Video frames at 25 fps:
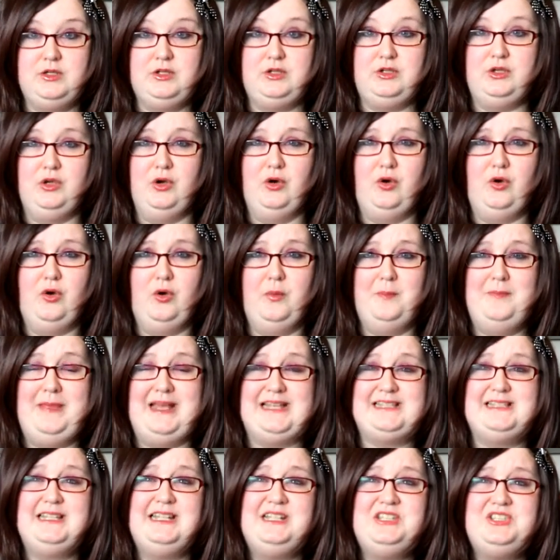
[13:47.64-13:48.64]
your
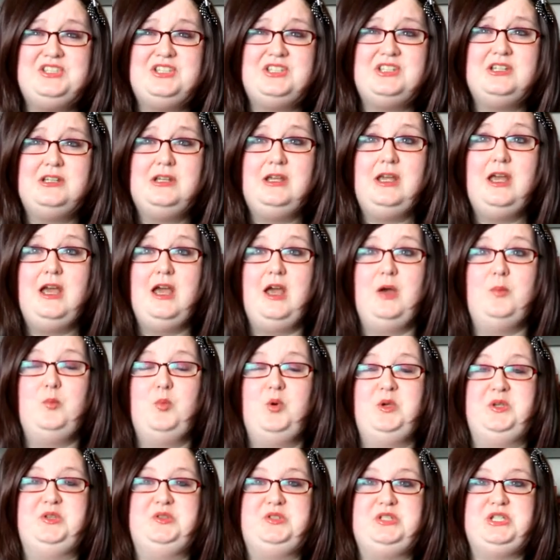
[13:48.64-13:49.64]
message and
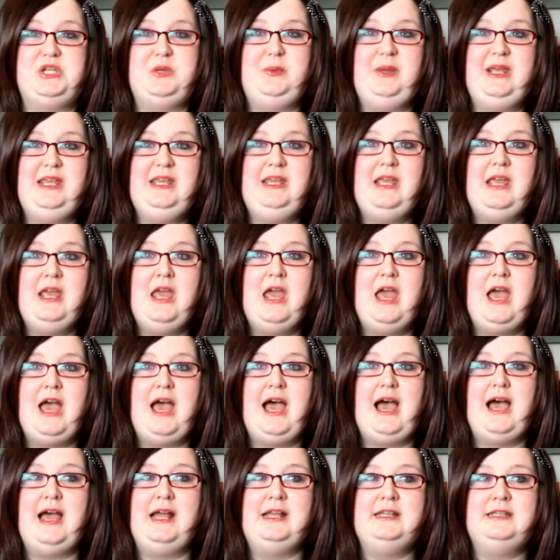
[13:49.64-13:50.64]
what you're doing,
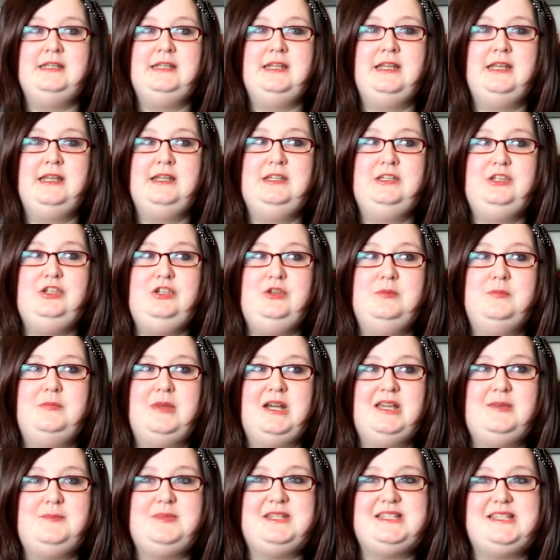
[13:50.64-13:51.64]
and you
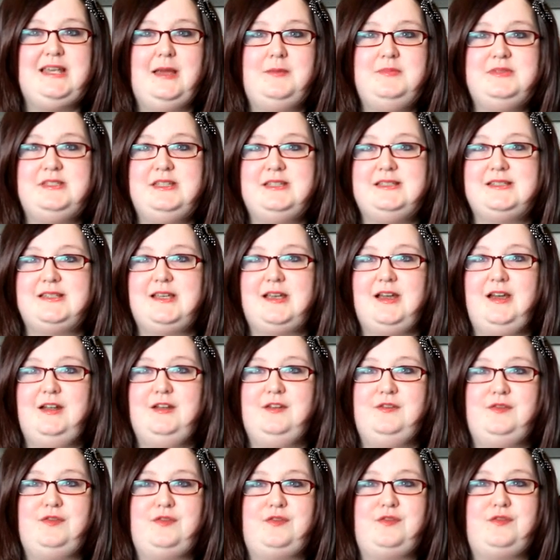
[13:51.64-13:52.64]
might be tempted to kind
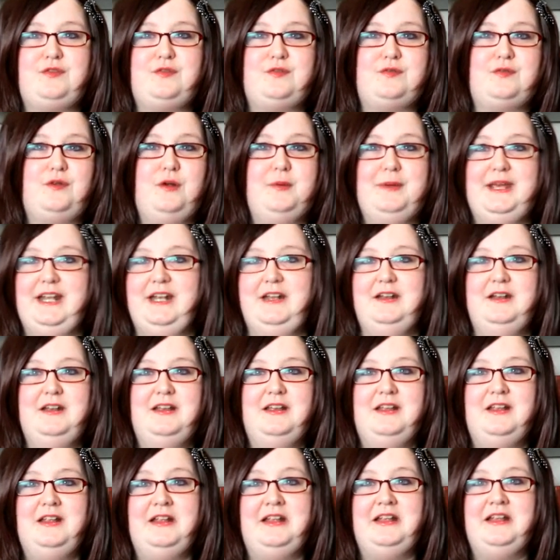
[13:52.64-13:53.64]
of throw
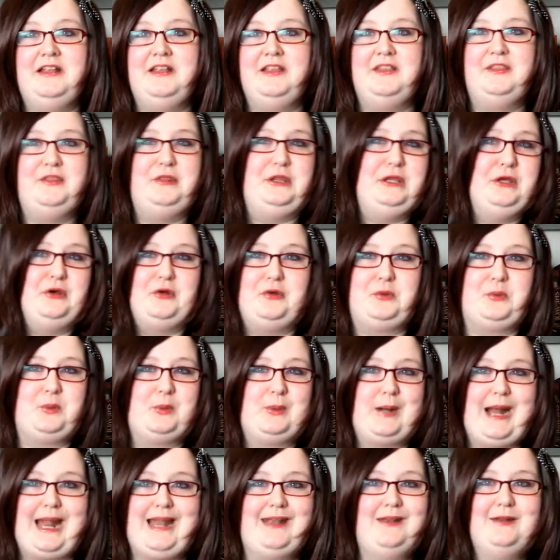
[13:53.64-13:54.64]
in the odd
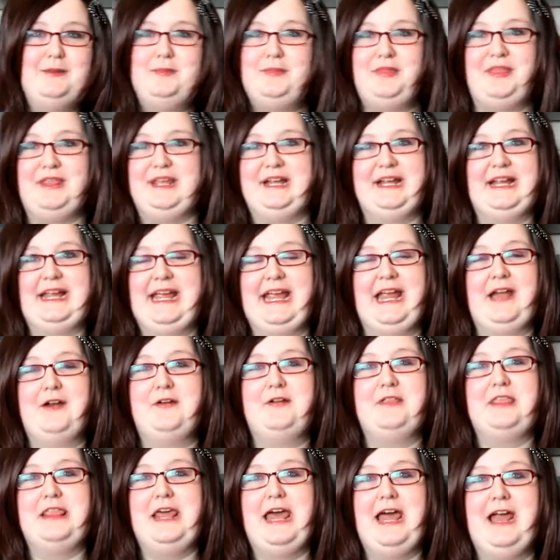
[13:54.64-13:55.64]
random thing here
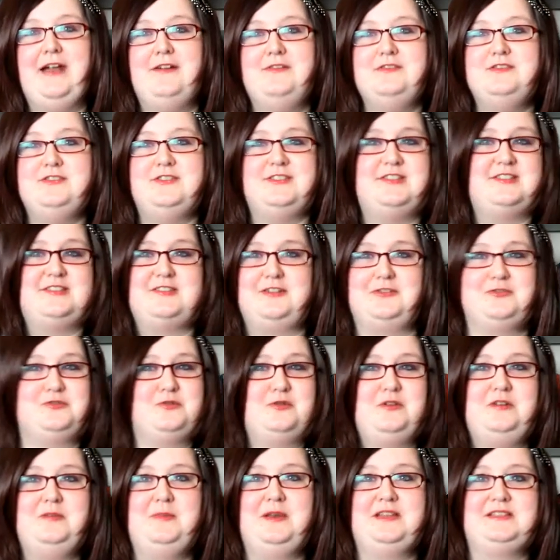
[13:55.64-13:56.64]
and there and just start
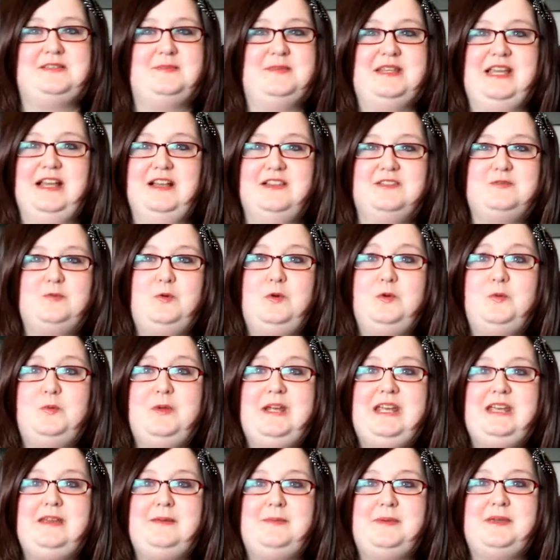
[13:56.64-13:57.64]
talking about something else one
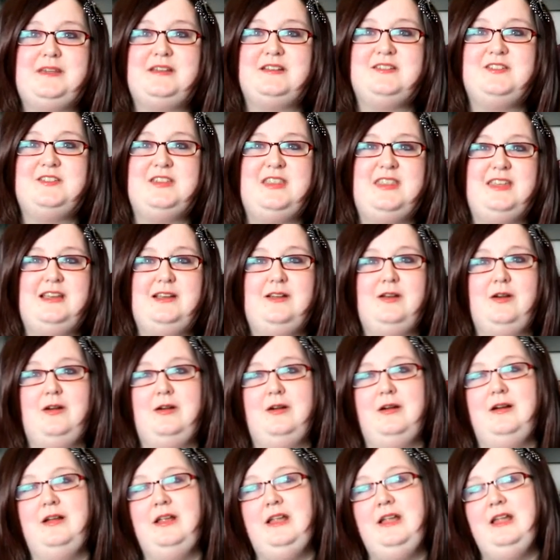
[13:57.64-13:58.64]
week because you think,
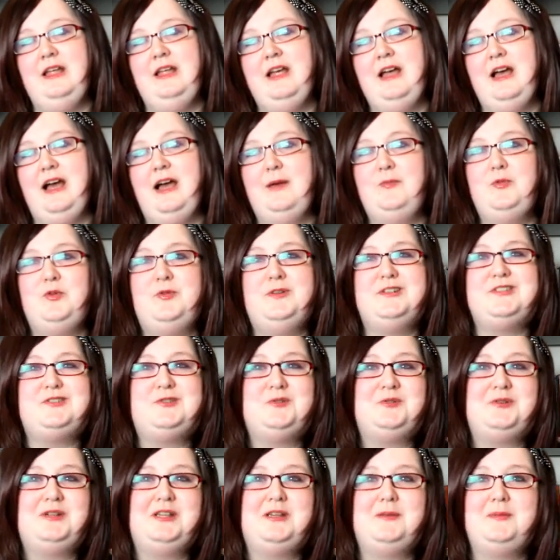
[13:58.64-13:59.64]
oh, I'm always
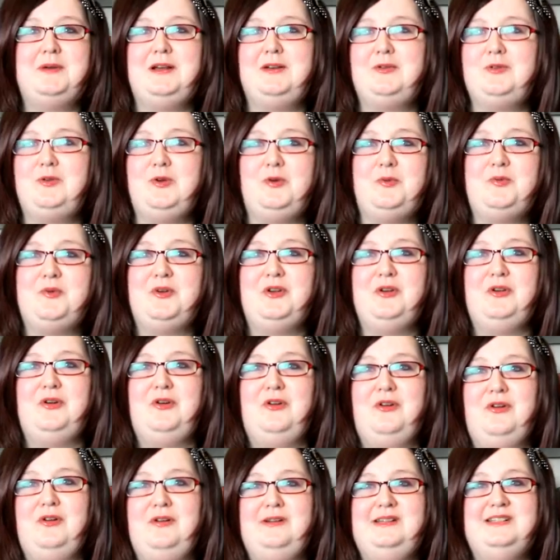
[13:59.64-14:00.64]
talking about corporate
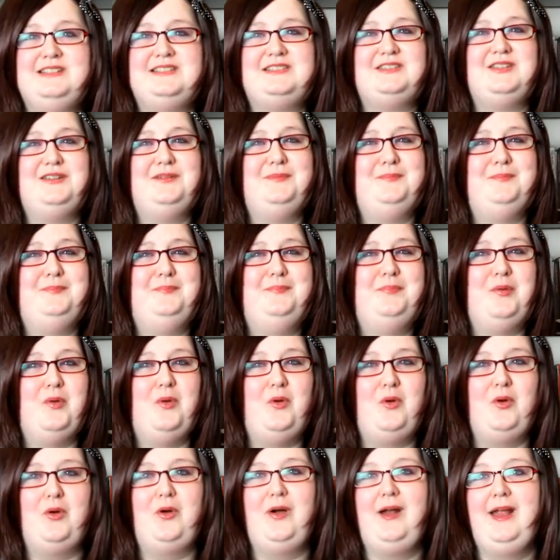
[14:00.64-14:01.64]
law and it's so
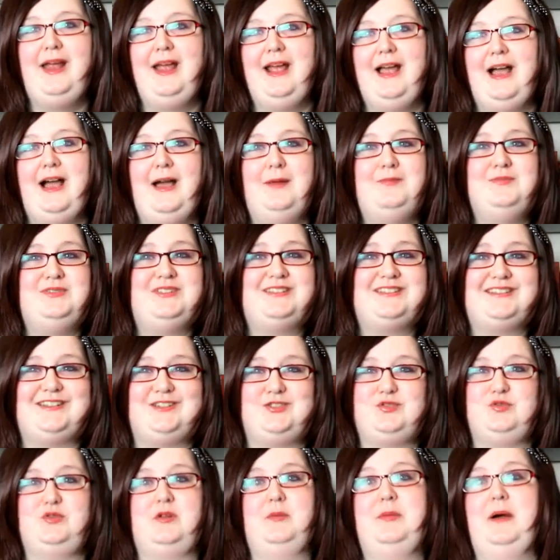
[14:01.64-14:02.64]
boring, I'm just going
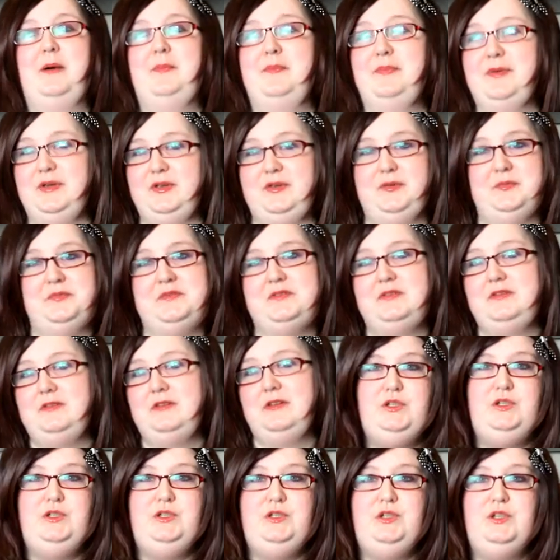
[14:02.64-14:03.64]
to talk about boobs.
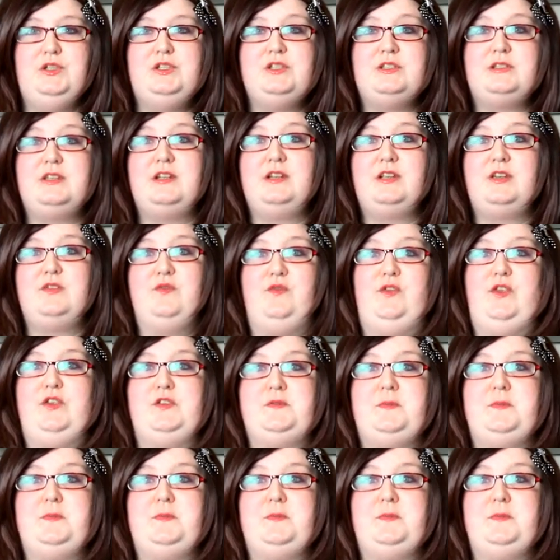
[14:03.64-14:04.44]
You're just going to confuse